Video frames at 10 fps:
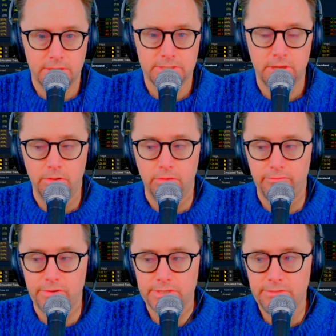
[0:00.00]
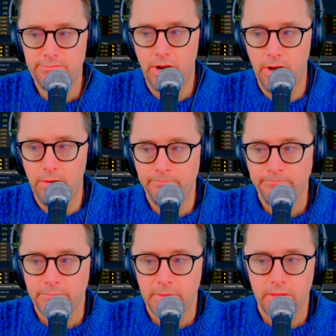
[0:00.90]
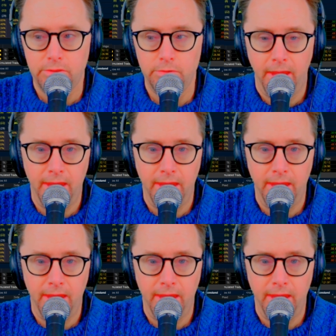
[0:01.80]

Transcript: So, first of all, you